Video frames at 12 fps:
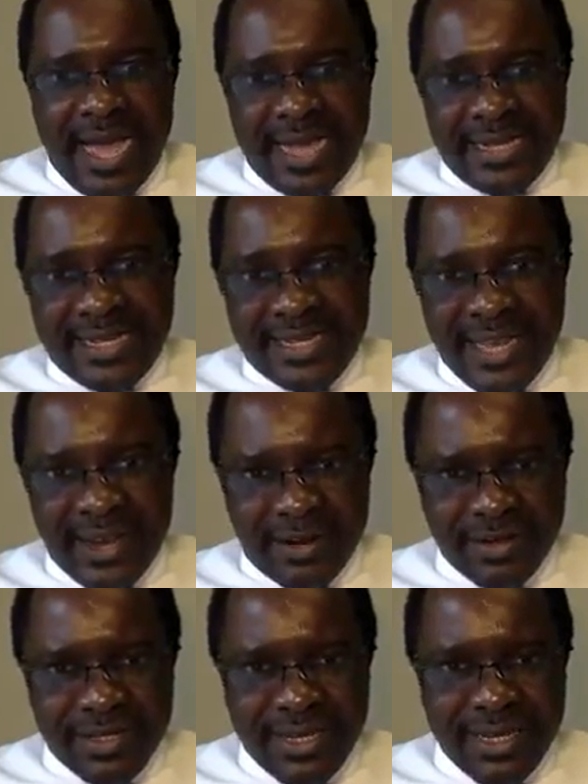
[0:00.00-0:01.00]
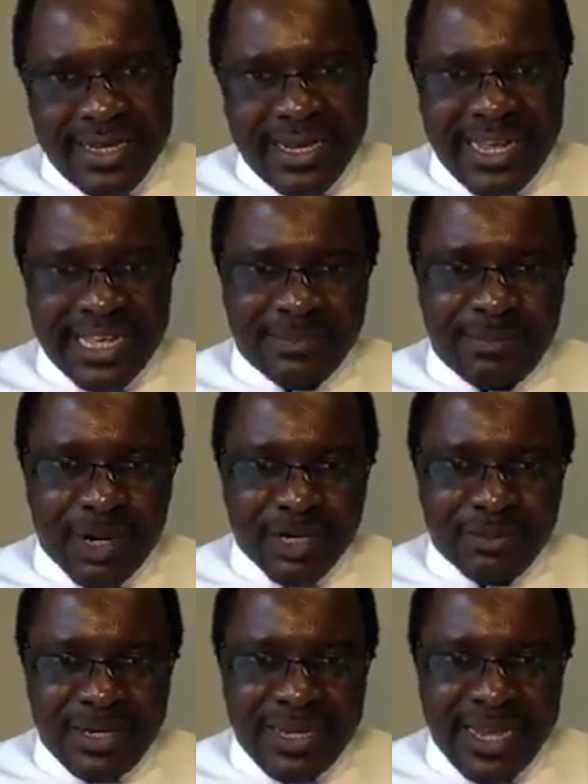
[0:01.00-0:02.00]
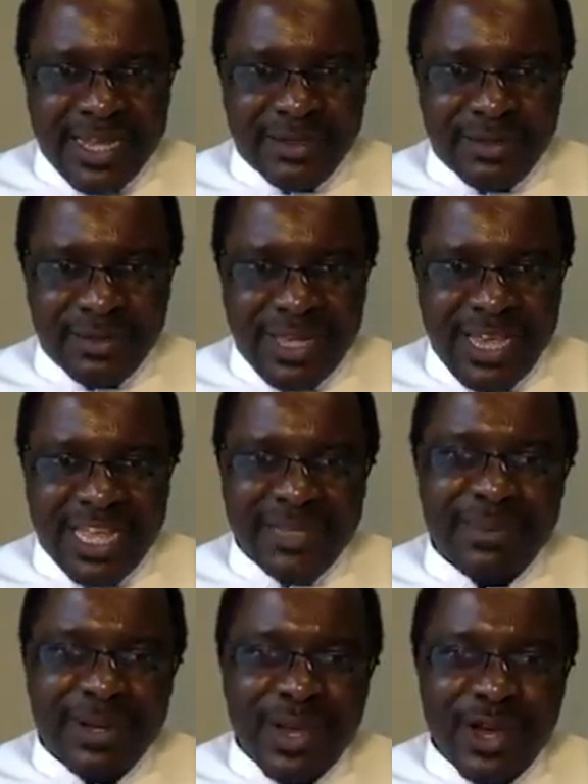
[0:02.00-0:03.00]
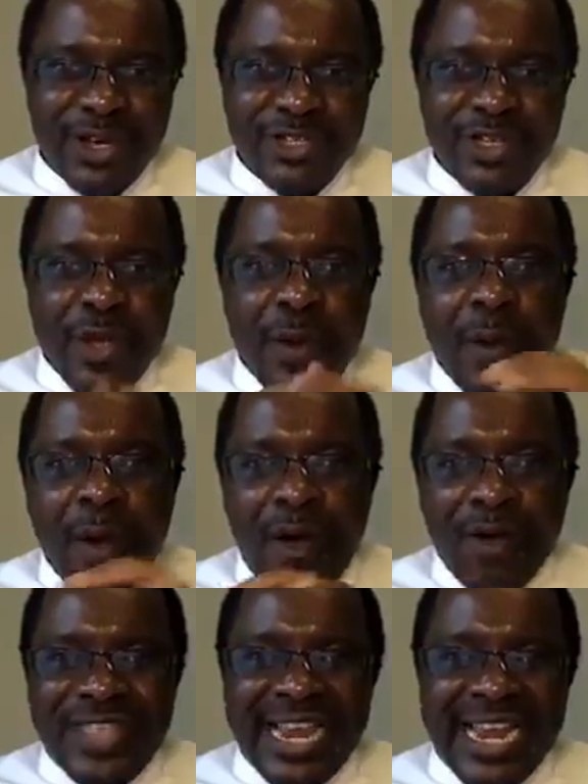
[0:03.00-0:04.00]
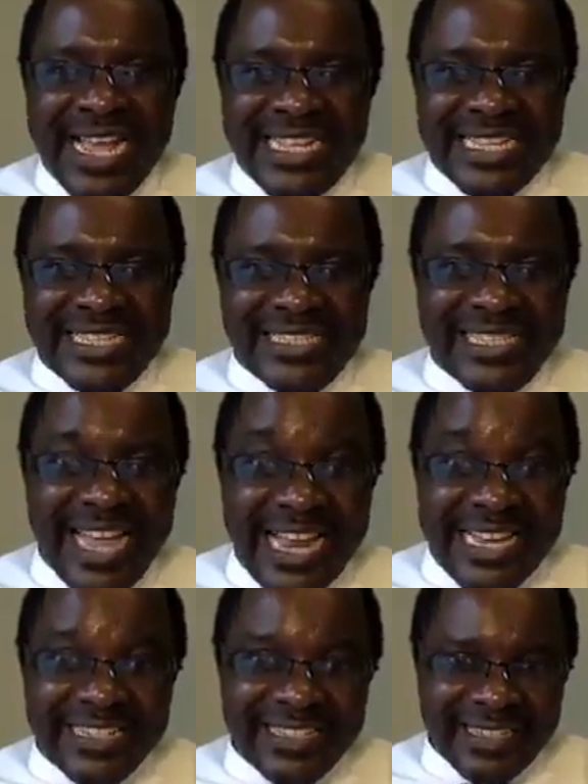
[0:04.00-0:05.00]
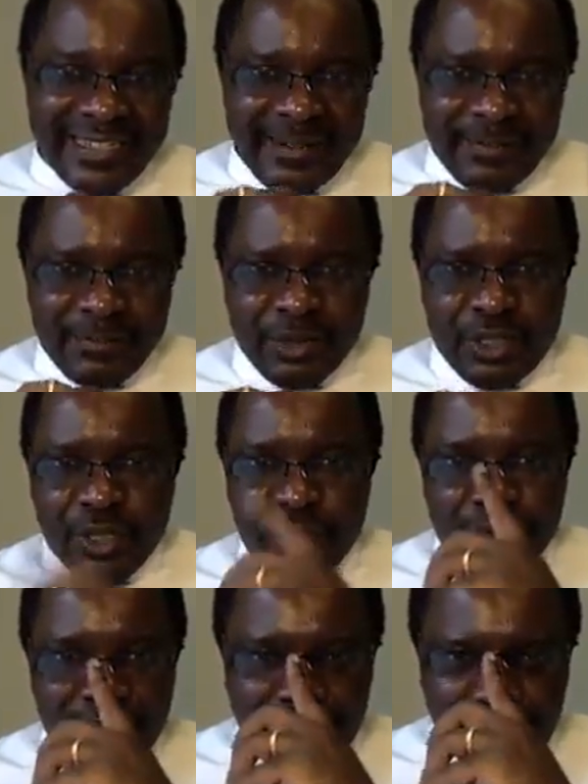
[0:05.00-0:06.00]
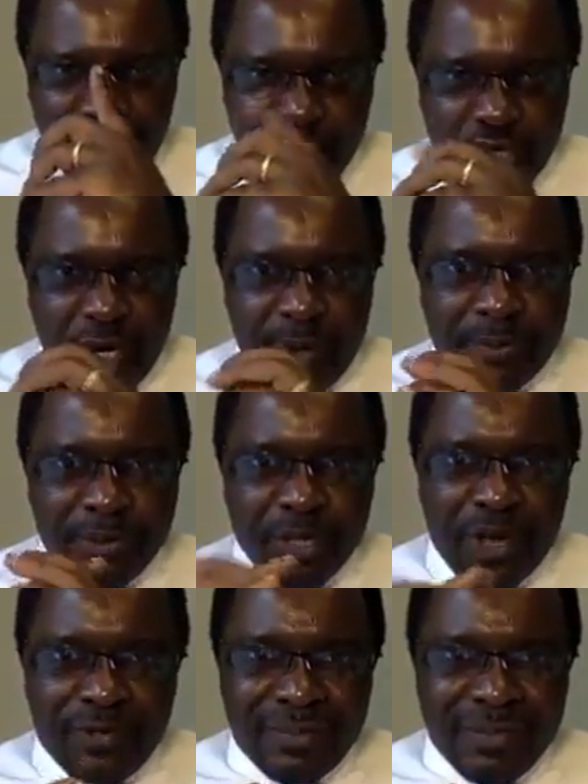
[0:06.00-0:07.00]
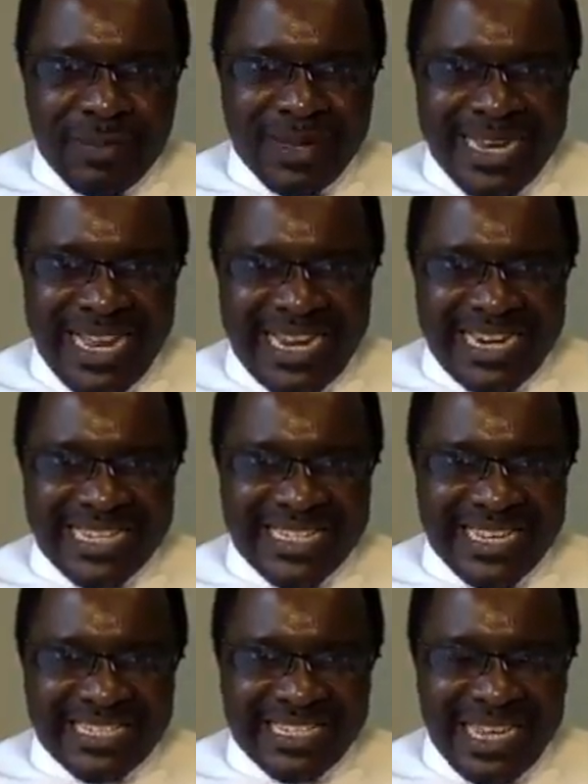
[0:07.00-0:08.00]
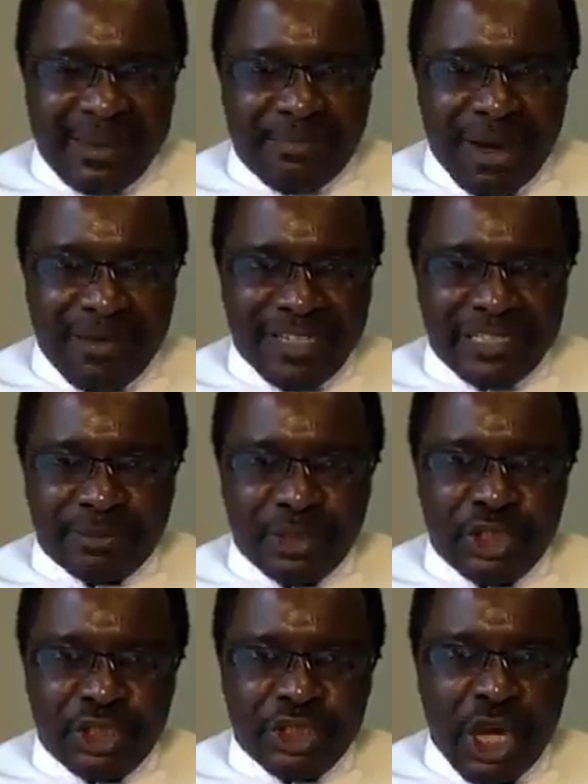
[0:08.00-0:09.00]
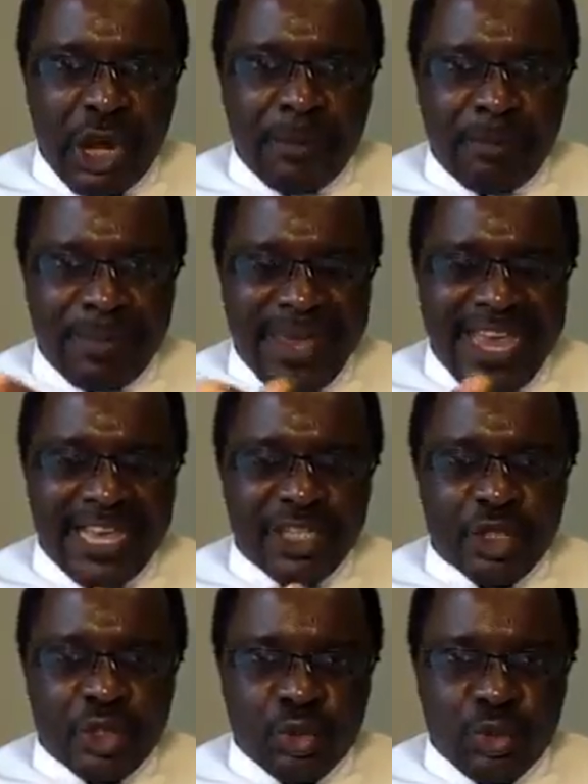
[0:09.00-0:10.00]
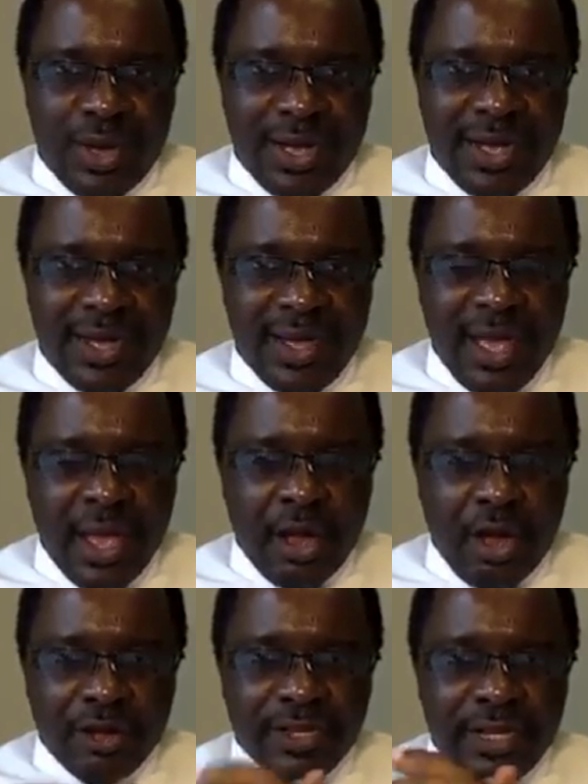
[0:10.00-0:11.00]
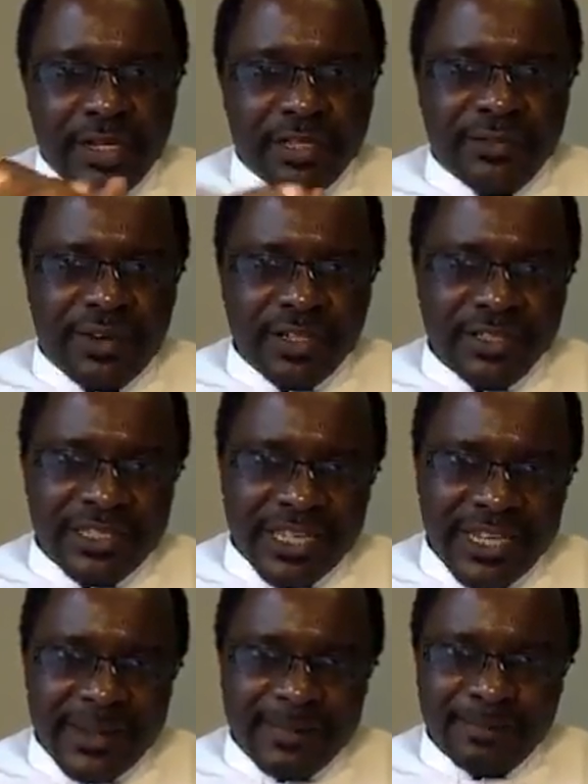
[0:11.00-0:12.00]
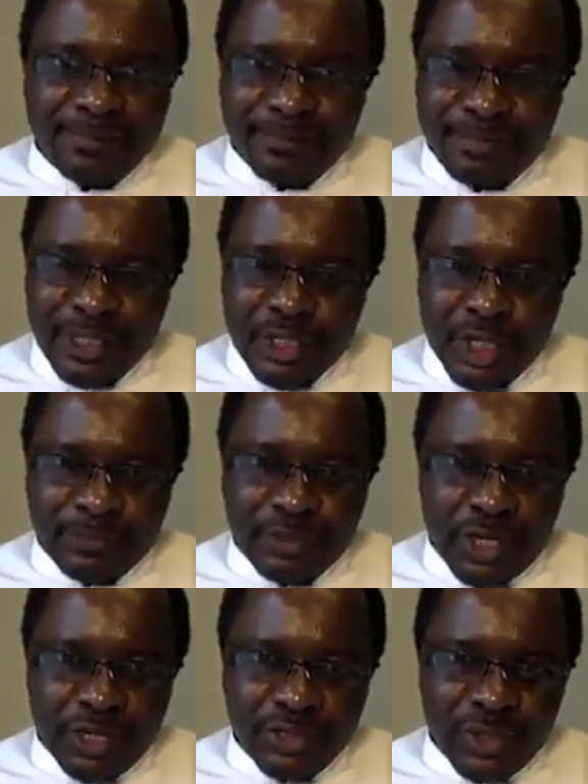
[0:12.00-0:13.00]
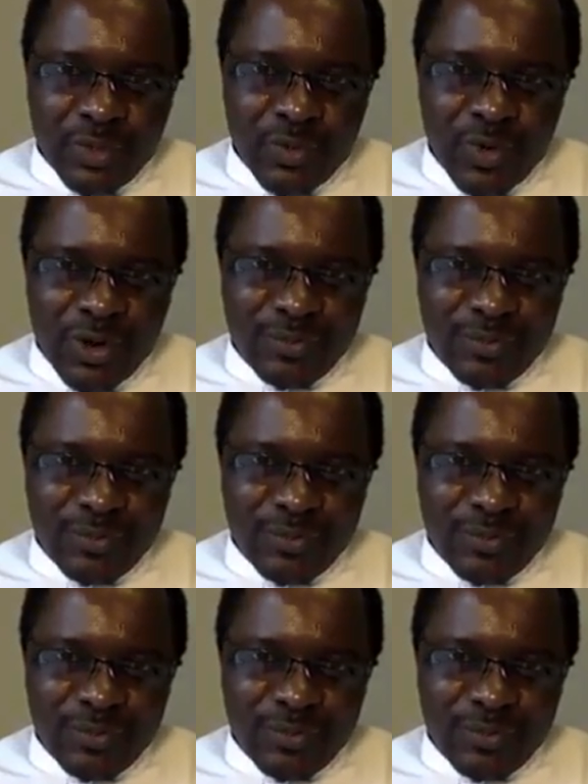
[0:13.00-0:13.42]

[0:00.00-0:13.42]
And the second thing that has brought me here today is because of the letter sent to the bishops of the Bamenda Ecclesiastical Province, Bishop Eswa, Cornelius Fontaine, Bishop Joshua,